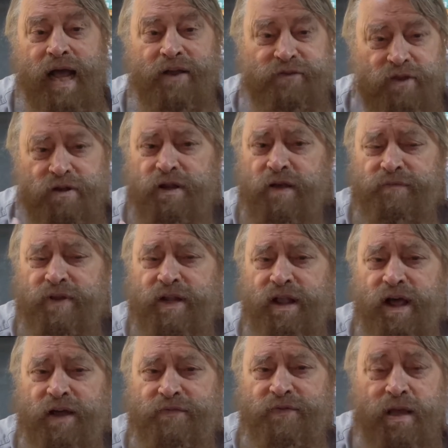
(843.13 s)
It's a lovely
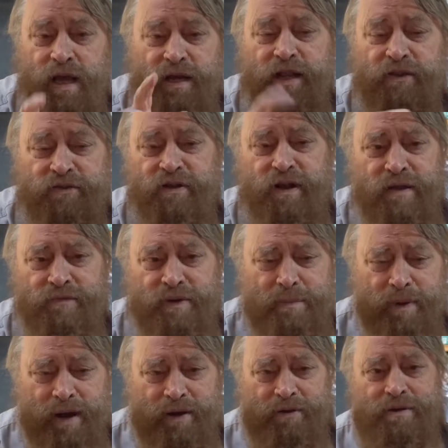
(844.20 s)
life, and he's a
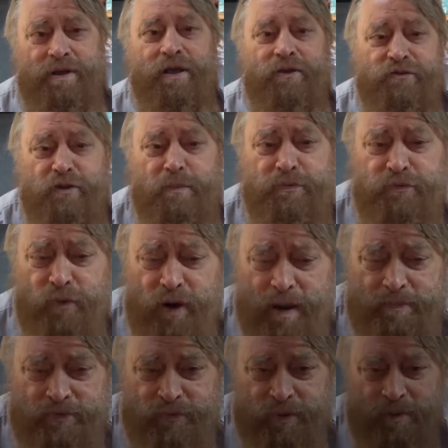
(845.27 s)
lovely man.
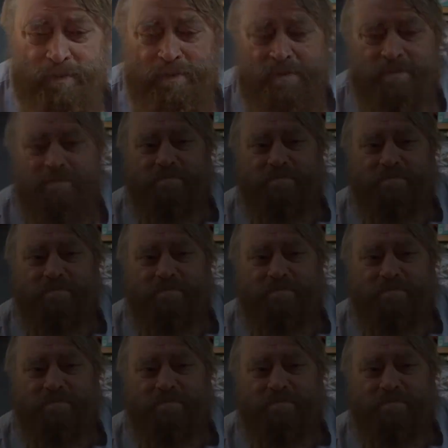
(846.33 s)
Subscribe to him.